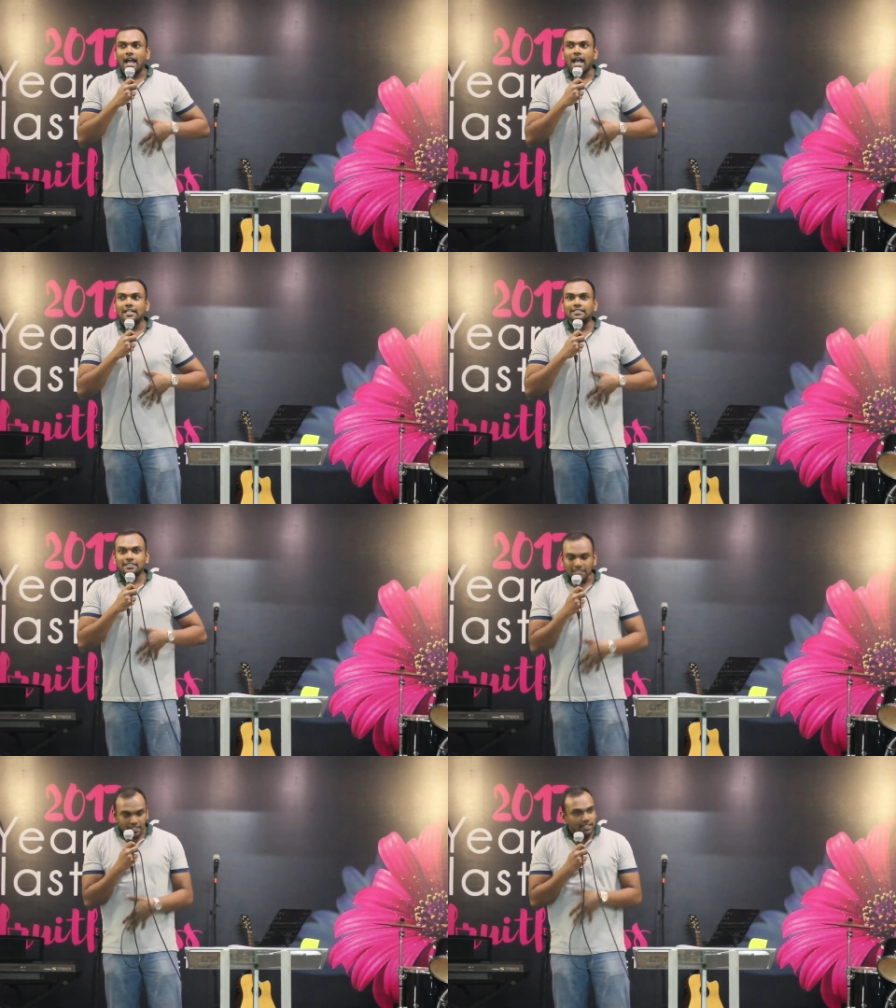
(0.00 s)
And
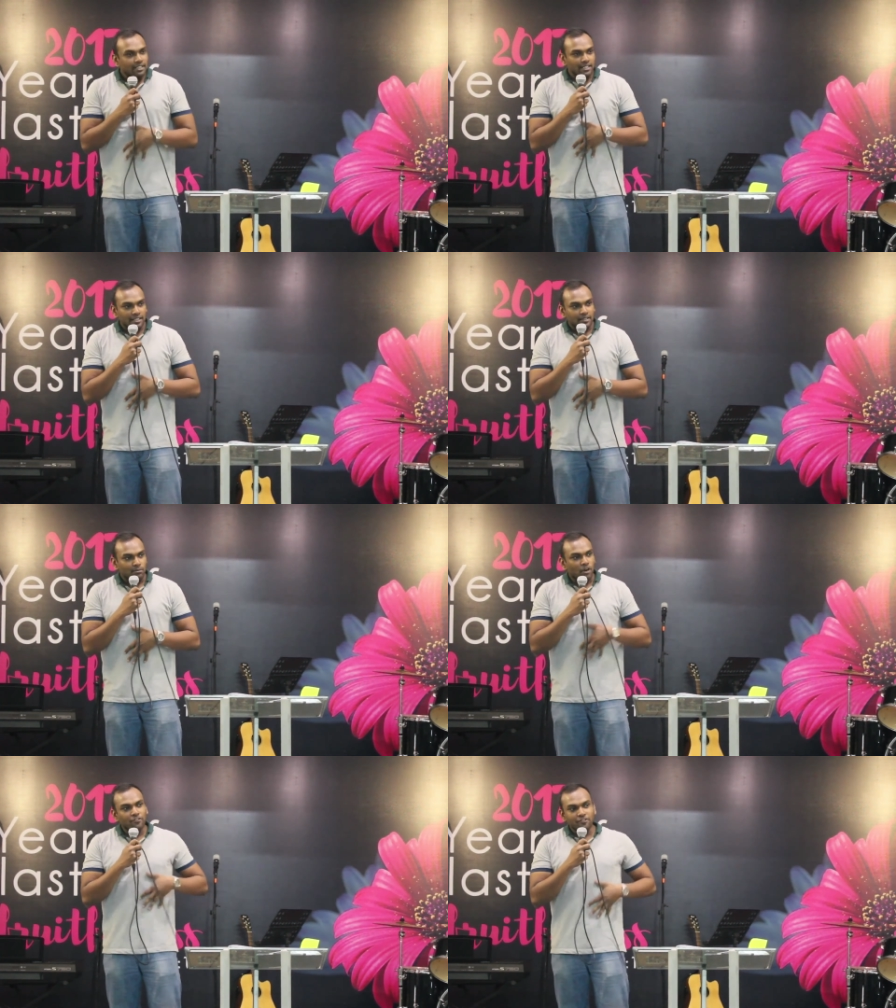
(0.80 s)
suddenly,
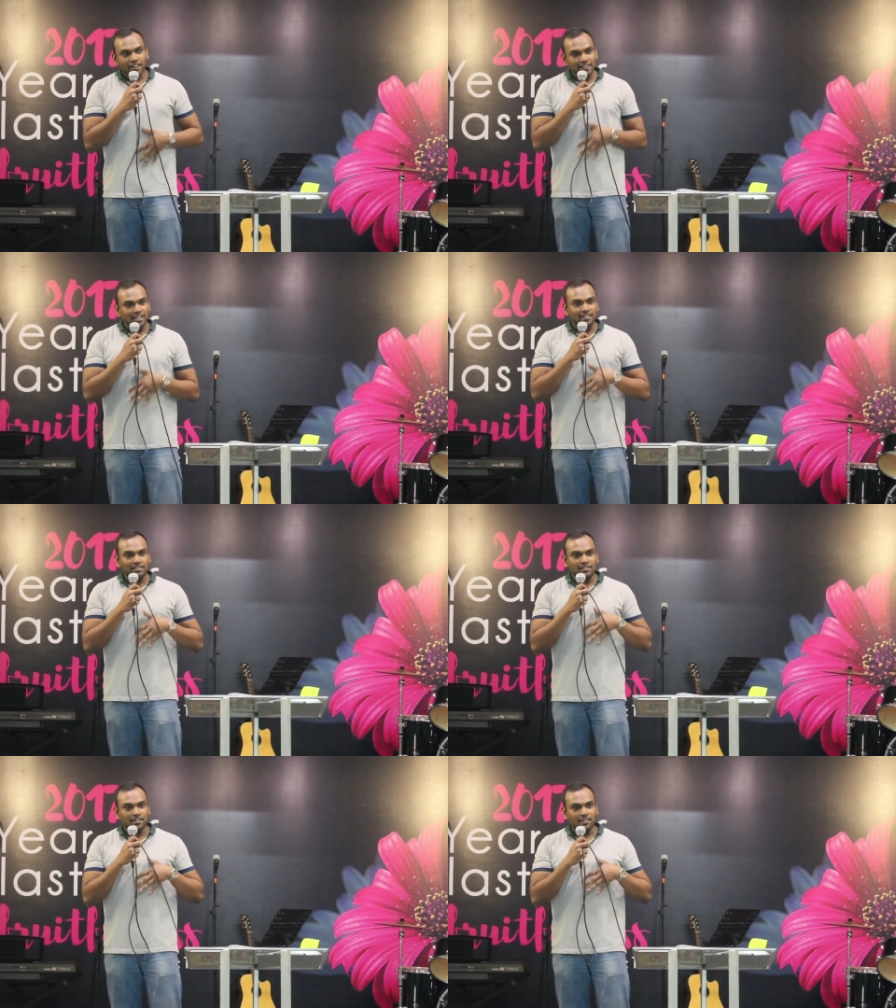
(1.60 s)
mom felt
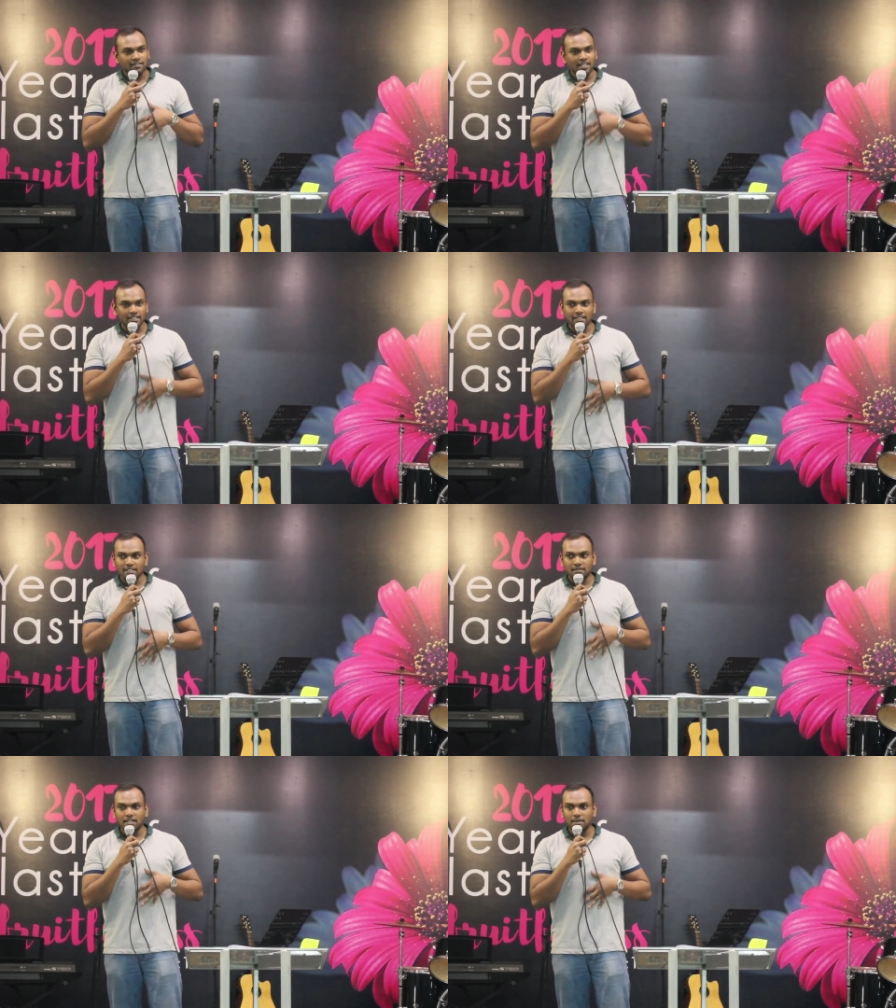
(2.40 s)
that, that,
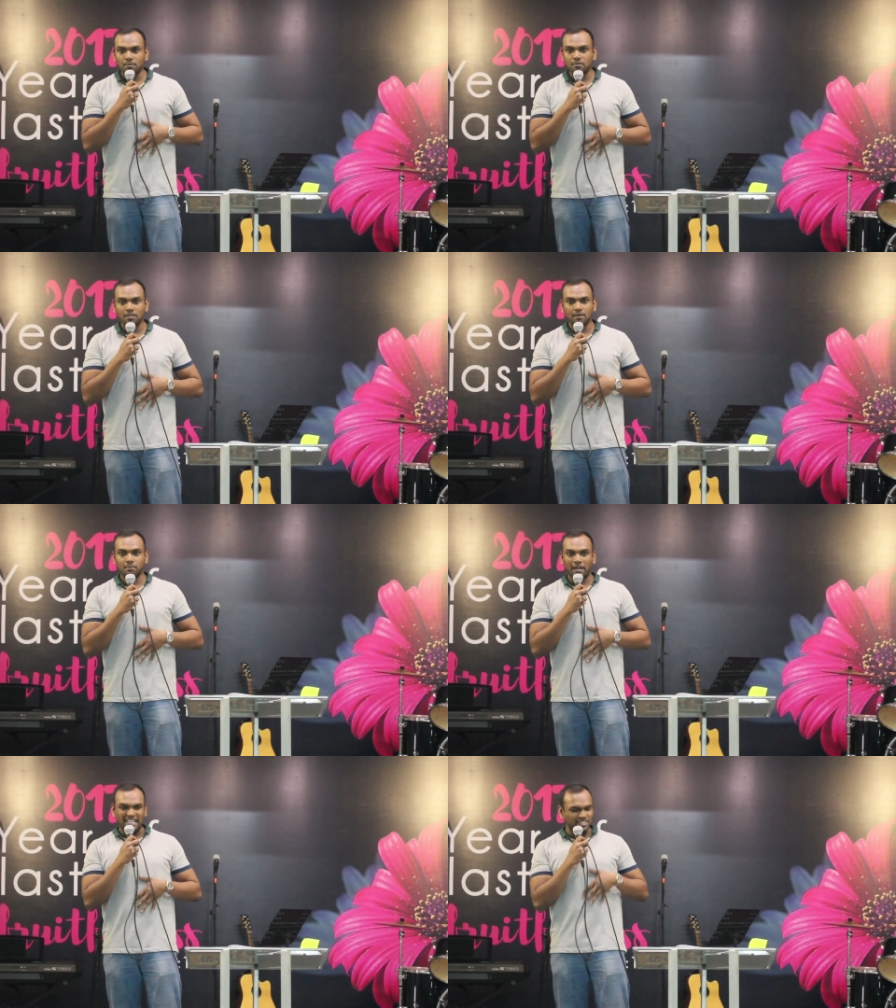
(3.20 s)
that, that, that
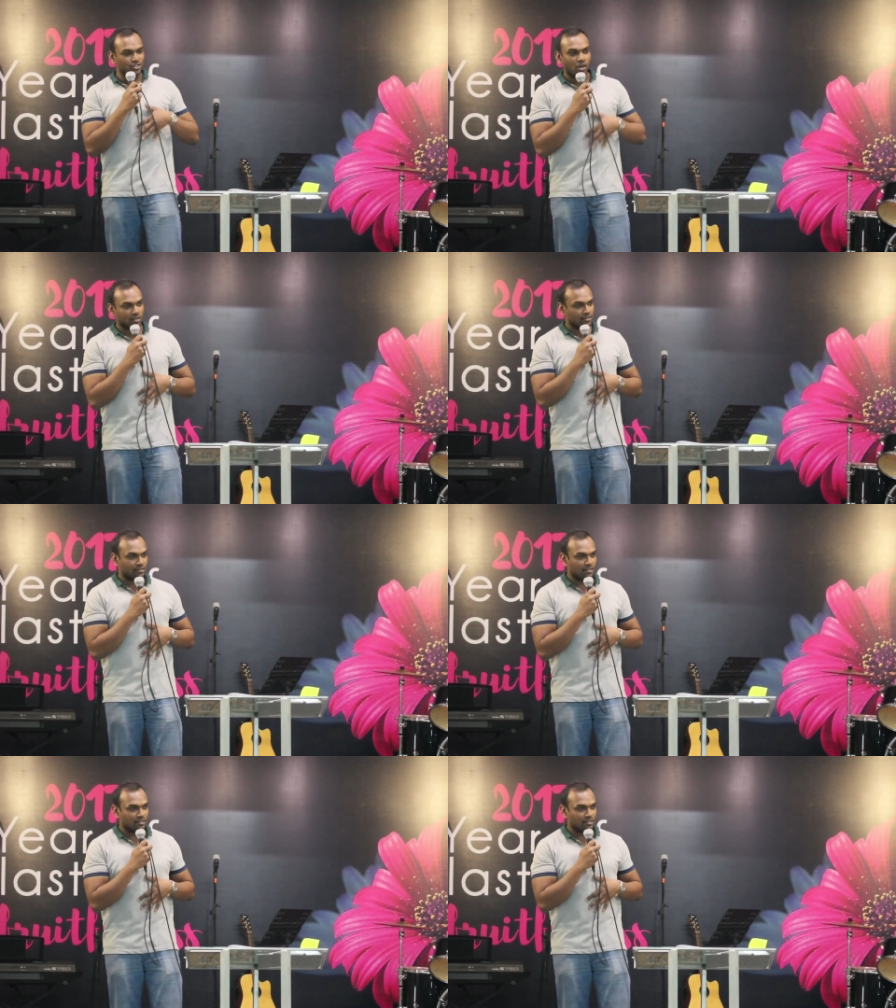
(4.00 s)
pain is gone.